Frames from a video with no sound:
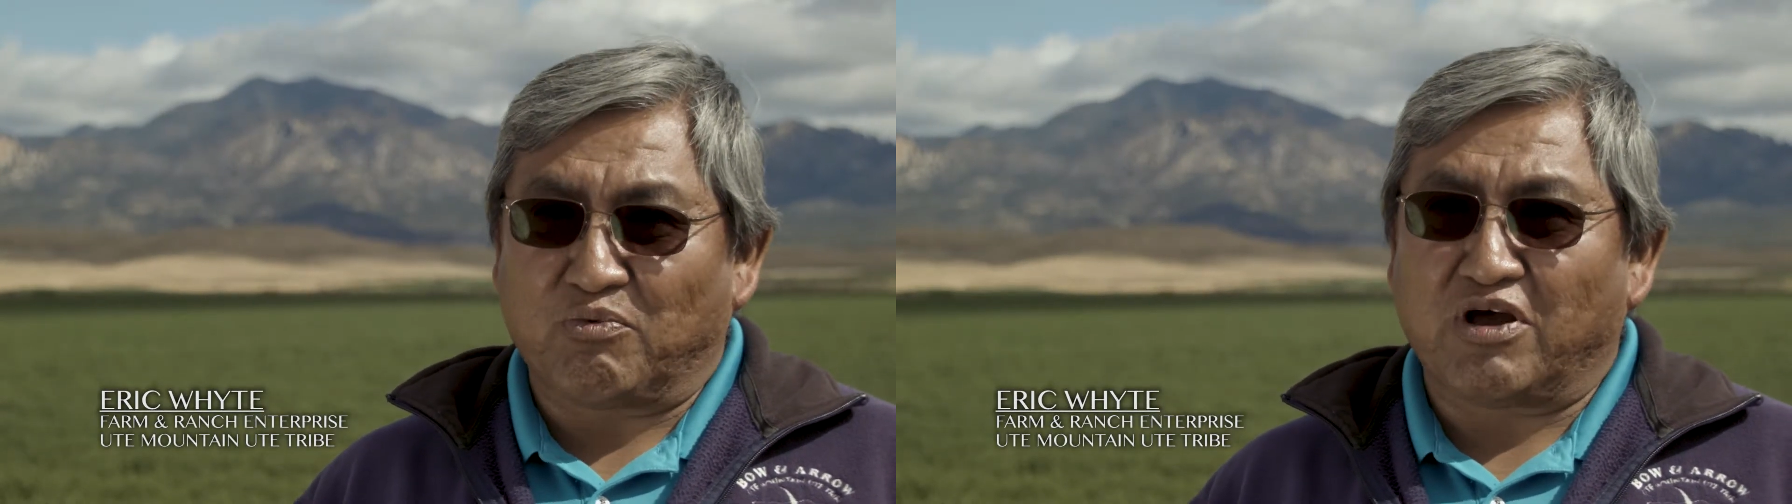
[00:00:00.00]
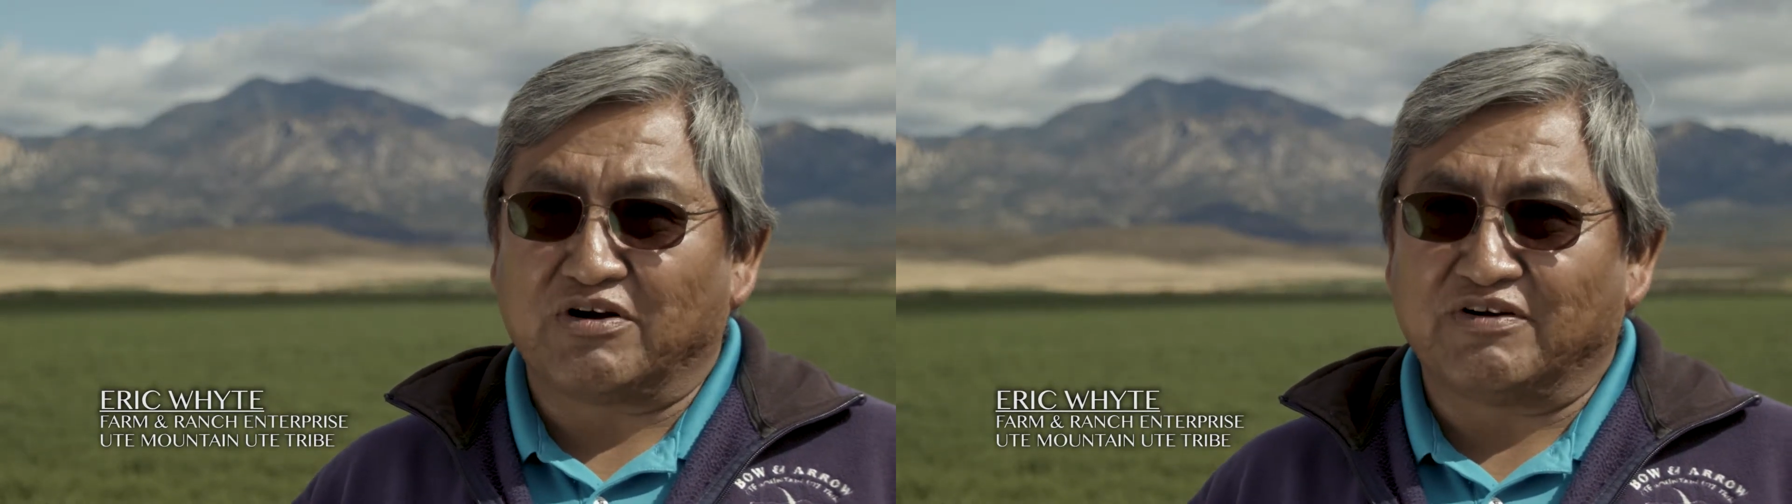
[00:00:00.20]

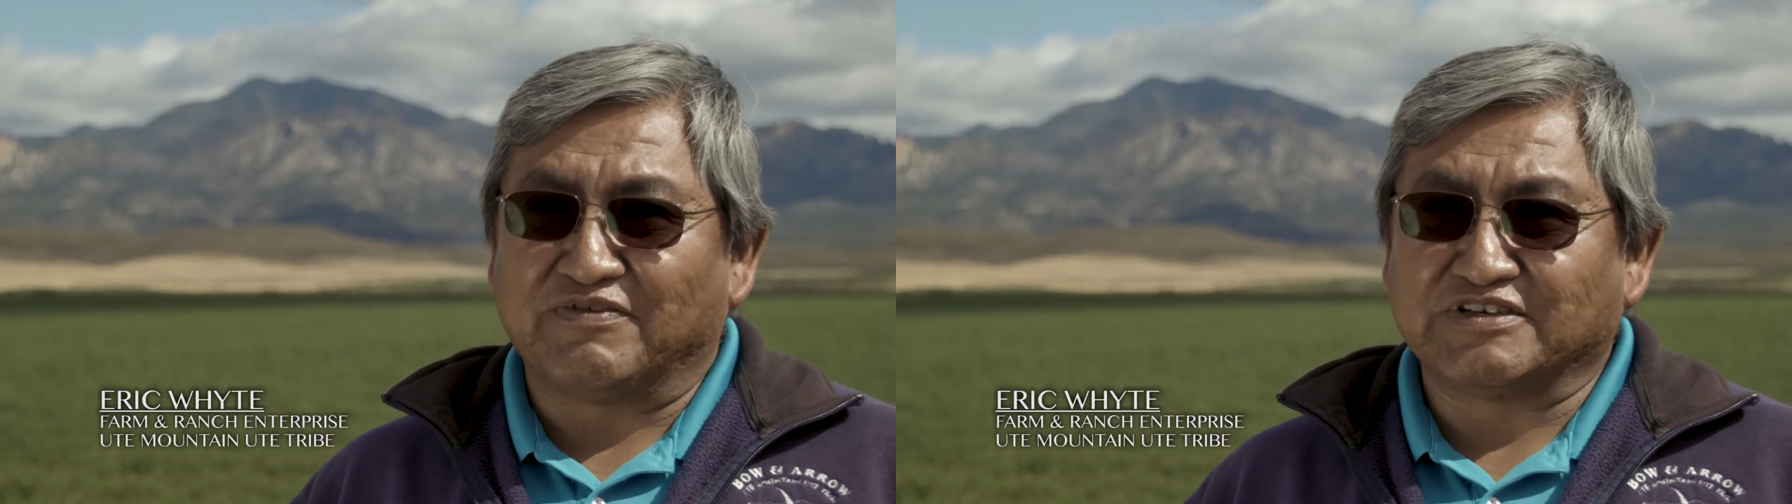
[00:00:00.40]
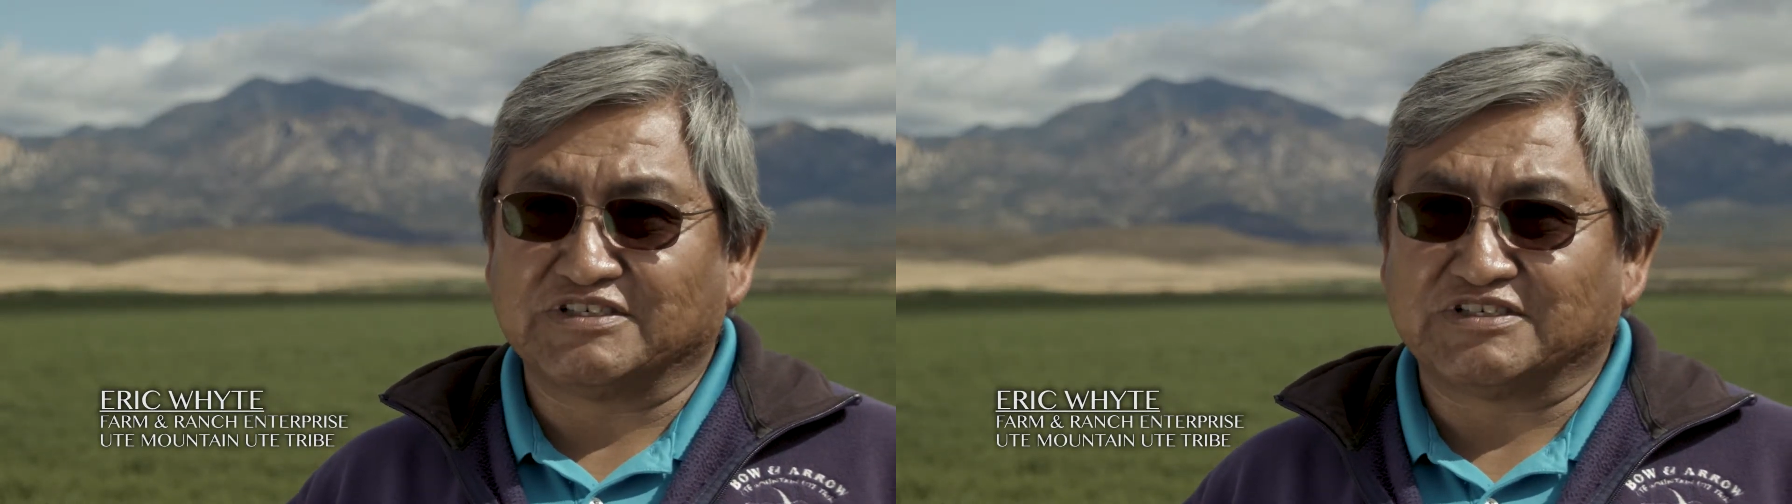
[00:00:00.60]
our water
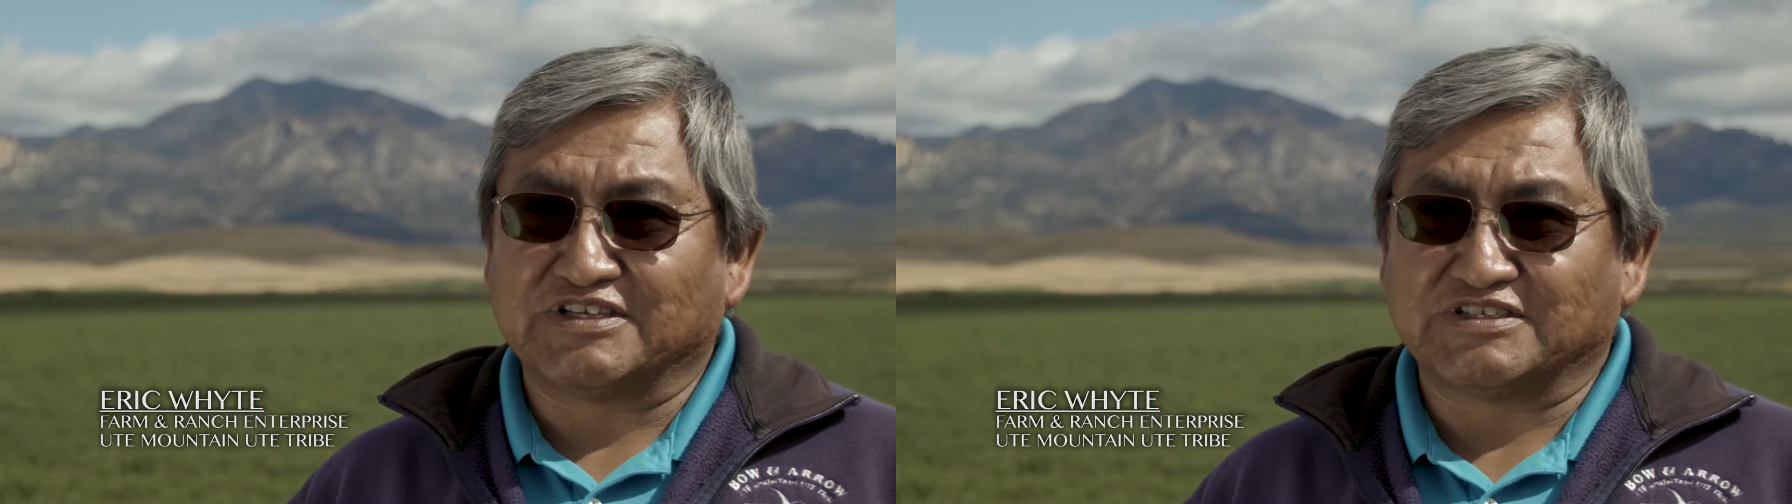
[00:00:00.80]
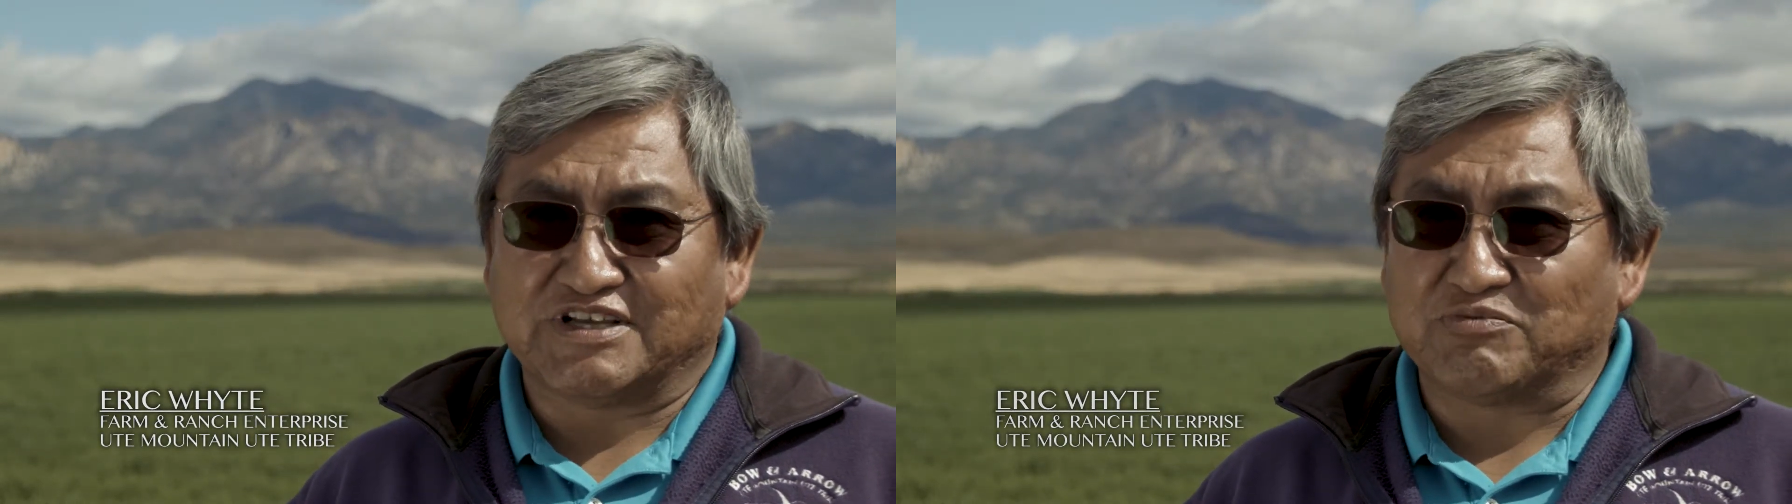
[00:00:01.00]

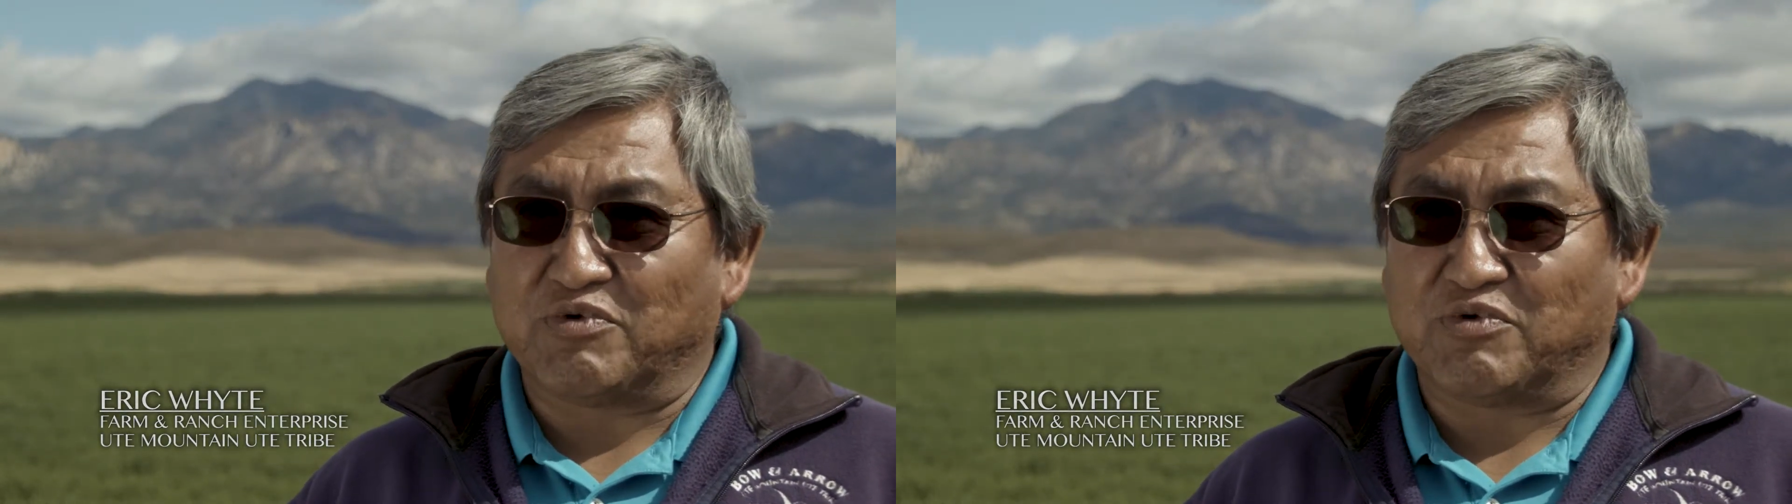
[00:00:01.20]
efficiencies,